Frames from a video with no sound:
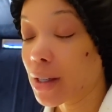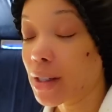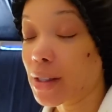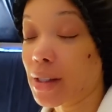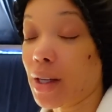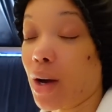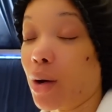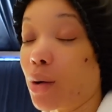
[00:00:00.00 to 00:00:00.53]

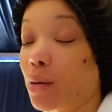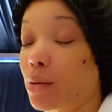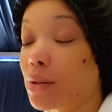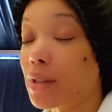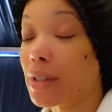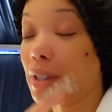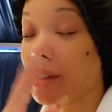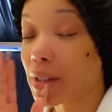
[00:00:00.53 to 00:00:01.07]
So,
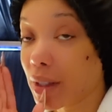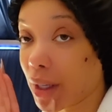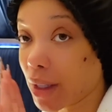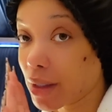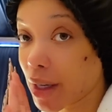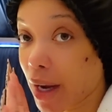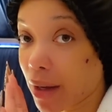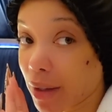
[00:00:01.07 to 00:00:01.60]
just in
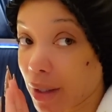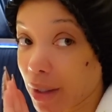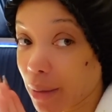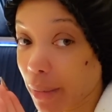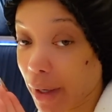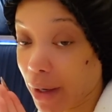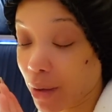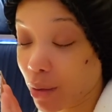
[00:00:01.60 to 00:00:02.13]
case y'all thinking
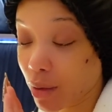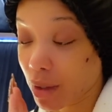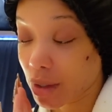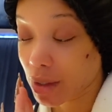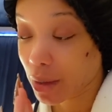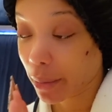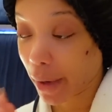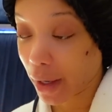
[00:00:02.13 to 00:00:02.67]
about going to
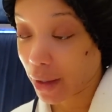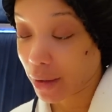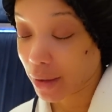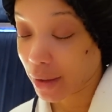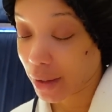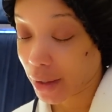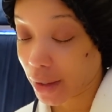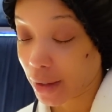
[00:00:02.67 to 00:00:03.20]
Jamaica,
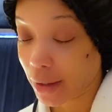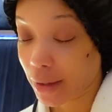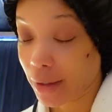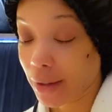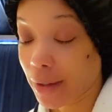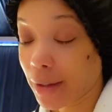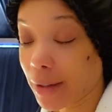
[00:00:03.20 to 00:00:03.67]
honey,